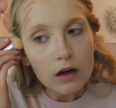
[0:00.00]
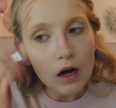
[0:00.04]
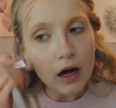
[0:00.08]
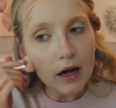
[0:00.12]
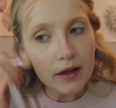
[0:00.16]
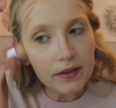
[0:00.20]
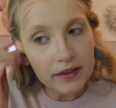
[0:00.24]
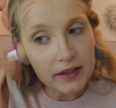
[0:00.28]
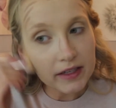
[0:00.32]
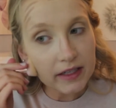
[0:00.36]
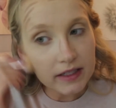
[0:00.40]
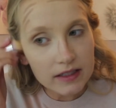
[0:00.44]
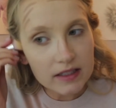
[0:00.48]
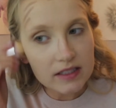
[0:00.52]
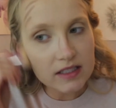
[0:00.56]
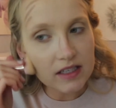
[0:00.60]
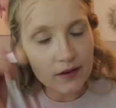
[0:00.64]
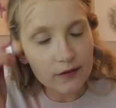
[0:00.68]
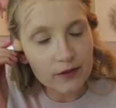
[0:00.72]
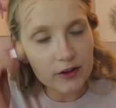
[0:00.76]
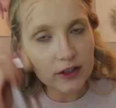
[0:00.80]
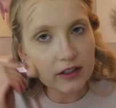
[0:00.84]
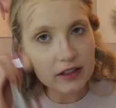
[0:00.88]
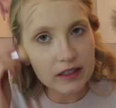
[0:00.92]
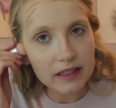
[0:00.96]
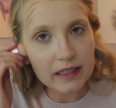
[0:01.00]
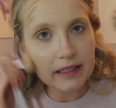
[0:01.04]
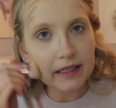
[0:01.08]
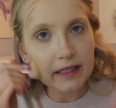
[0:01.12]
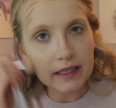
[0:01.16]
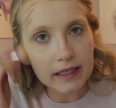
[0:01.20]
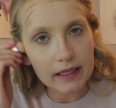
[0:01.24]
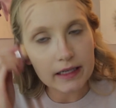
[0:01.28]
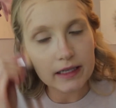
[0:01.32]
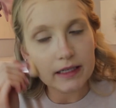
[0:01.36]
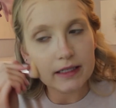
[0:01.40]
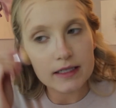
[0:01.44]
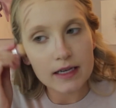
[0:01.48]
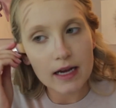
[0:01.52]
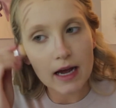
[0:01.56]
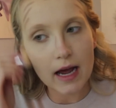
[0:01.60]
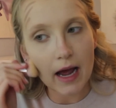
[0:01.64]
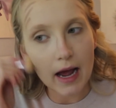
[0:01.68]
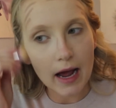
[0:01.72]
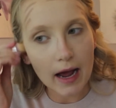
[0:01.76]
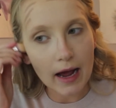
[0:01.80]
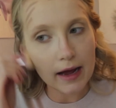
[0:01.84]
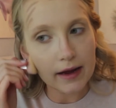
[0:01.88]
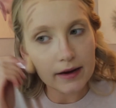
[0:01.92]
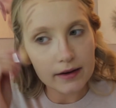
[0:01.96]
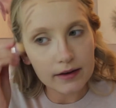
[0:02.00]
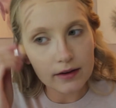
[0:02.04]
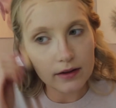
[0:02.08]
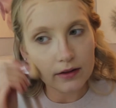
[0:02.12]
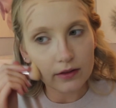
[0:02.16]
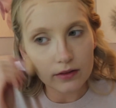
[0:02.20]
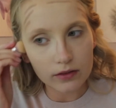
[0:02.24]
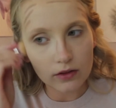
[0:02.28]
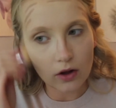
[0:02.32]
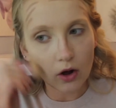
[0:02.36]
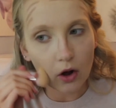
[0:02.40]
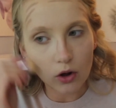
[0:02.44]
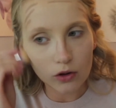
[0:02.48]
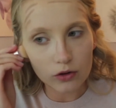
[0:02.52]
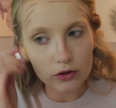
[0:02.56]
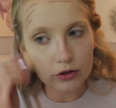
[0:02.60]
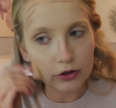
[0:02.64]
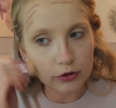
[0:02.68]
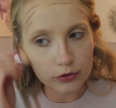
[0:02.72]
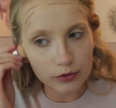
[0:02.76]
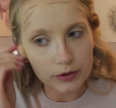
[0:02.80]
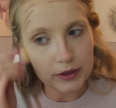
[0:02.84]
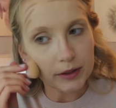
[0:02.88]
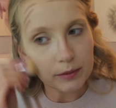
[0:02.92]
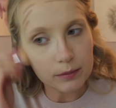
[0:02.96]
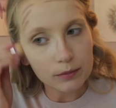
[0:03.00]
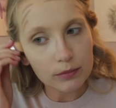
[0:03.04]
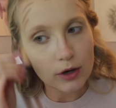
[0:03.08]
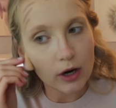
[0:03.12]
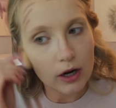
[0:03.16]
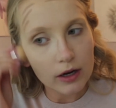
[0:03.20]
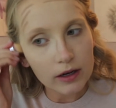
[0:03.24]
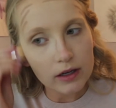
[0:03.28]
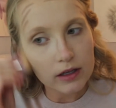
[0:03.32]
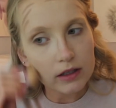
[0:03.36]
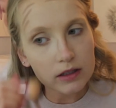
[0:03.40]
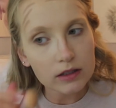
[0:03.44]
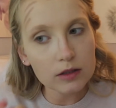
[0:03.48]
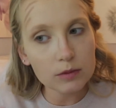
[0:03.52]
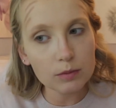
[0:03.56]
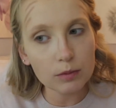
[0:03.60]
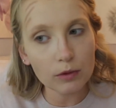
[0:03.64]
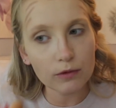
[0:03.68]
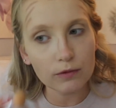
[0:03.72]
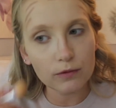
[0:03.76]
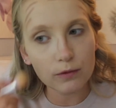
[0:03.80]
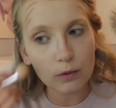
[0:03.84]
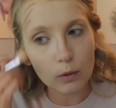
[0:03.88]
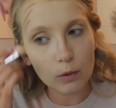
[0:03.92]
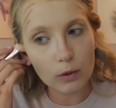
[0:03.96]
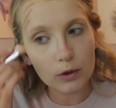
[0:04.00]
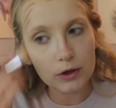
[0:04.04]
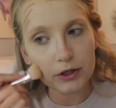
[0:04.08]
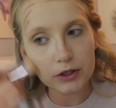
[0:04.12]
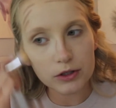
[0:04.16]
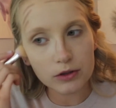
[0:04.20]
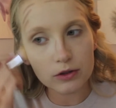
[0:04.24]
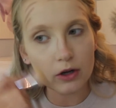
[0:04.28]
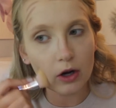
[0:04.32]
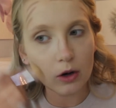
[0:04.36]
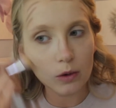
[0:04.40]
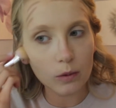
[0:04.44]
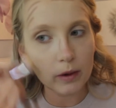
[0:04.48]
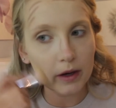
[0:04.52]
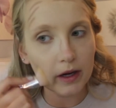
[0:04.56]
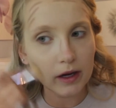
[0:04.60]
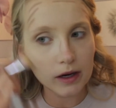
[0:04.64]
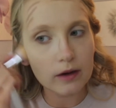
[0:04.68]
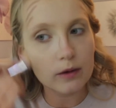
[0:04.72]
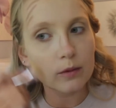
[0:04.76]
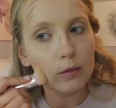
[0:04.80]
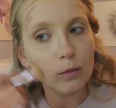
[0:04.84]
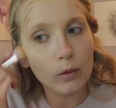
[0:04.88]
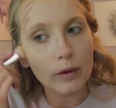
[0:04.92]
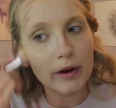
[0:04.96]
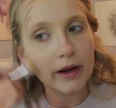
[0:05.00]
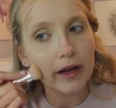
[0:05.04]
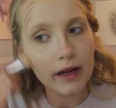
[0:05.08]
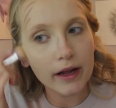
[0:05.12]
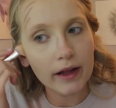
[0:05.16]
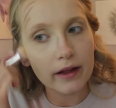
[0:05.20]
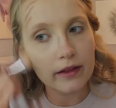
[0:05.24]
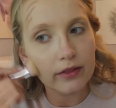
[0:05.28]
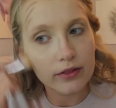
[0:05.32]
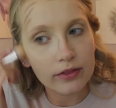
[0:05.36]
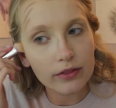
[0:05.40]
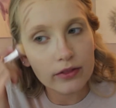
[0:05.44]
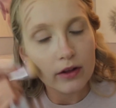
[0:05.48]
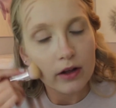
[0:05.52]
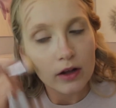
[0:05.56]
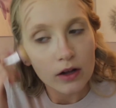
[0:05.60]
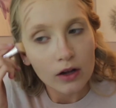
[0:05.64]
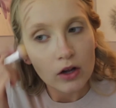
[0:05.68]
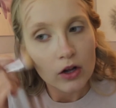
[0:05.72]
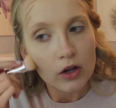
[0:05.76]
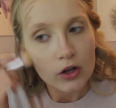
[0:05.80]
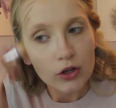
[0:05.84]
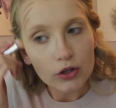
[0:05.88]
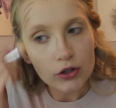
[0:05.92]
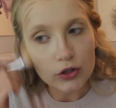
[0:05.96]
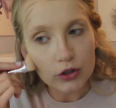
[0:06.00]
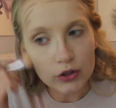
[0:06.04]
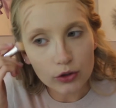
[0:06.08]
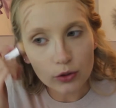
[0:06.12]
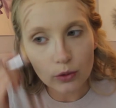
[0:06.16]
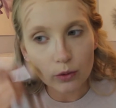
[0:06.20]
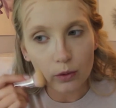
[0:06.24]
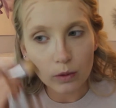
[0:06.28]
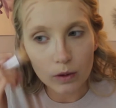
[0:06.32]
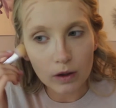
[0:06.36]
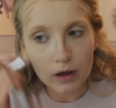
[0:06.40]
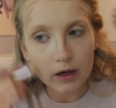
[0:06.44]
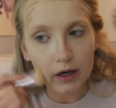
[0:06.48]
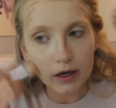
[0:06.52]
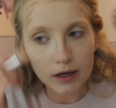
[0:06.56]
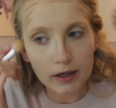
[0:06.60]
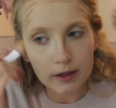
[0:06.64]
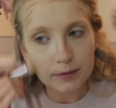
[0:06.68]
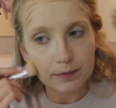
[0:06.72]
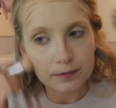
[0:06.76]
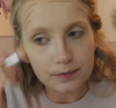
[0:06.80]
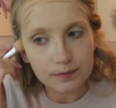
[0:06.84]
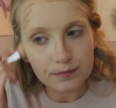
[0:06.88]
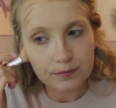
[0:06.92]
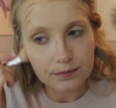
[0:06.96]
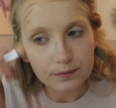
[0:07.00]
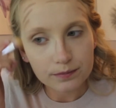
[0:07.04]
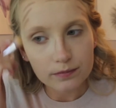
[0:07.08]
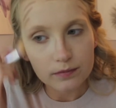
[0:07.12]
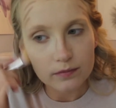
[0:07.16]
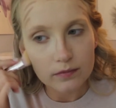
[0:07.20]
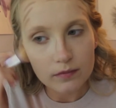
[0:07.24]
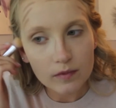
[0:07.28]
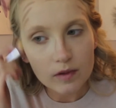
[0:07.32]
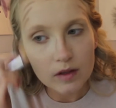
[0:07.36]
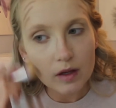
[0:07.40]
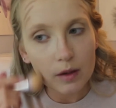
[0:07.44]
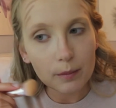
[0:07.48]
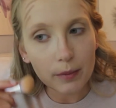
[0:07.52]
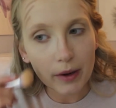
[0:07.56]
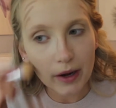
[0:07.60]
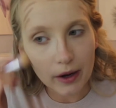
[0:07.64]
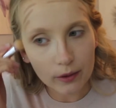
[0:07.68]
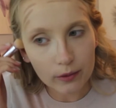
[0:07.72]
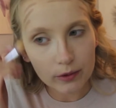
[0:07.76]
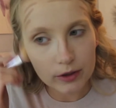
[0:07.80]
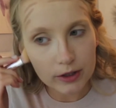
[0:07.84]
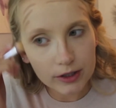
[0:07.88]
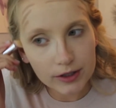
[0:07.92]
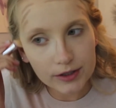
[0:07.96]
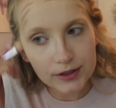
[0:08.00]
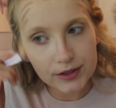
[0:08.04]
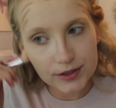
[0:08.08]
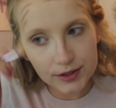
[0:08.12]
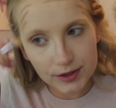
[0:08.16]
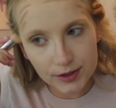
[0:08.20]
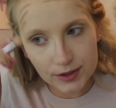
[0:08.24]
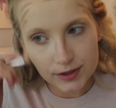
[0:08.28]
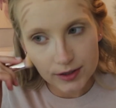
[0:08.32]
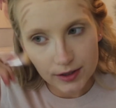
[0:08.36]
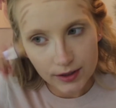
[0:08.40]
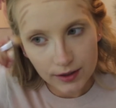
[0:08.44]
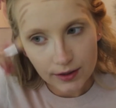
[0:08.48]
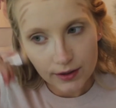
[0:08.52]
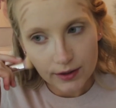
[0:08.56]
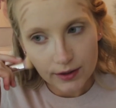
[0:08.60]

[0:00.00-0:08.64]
I think it's definitely key to add all the cream products before you go in with your powders.